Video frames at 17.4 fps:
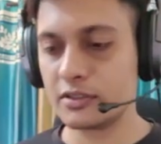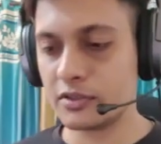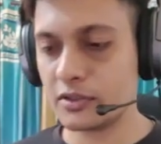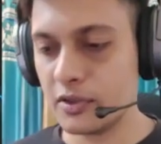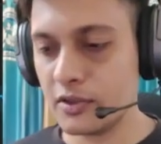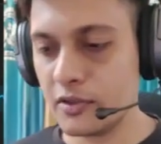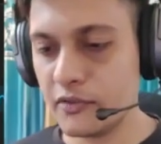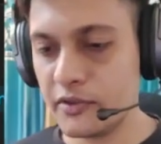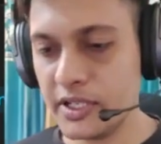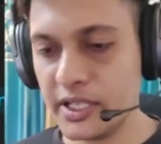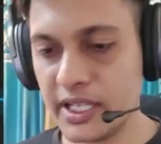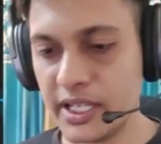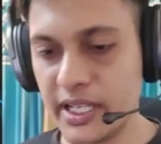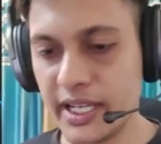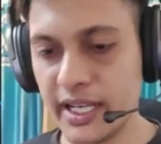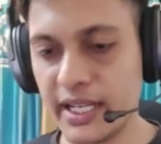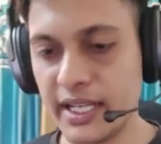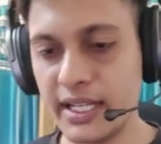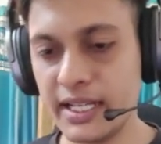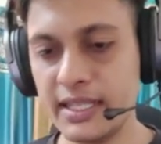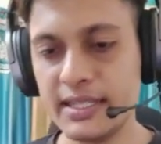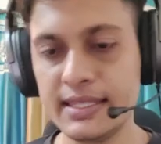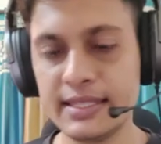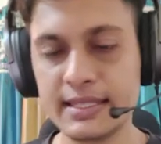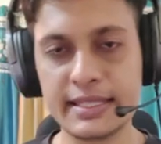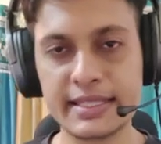so we created
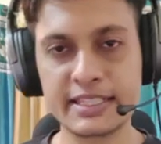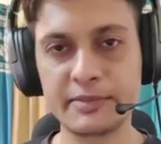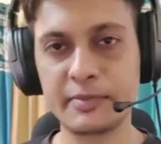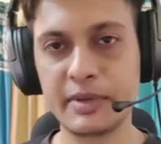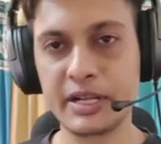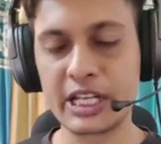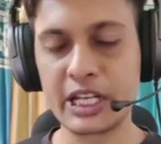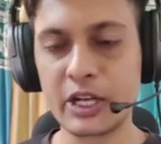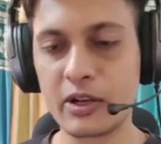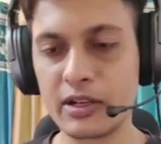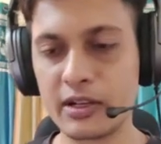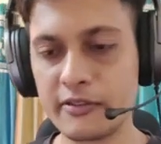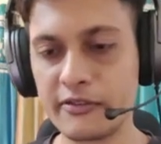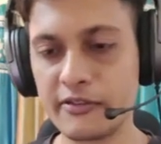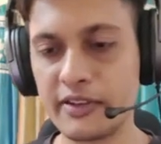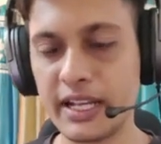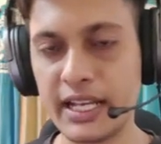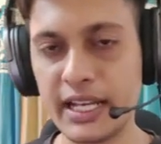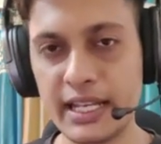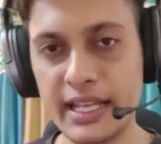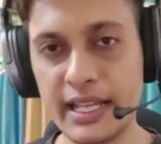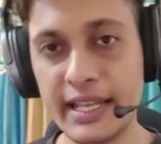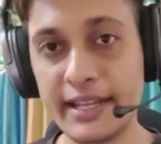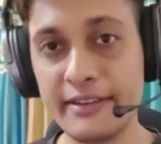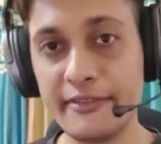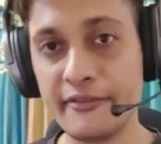this particular file
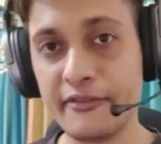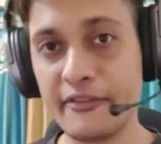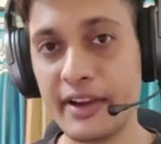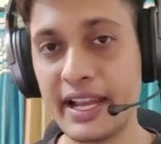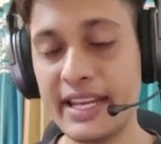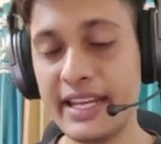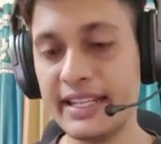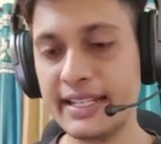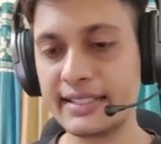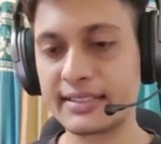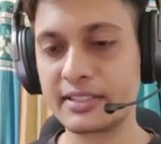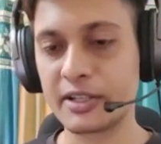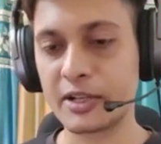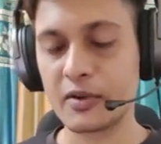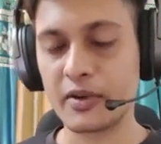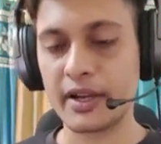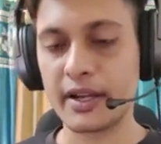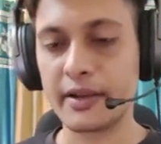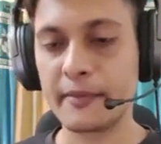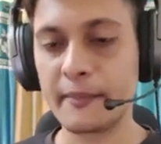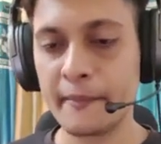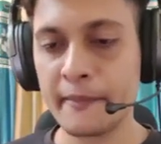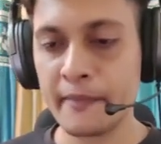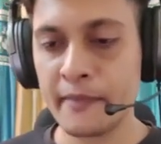and why it is required.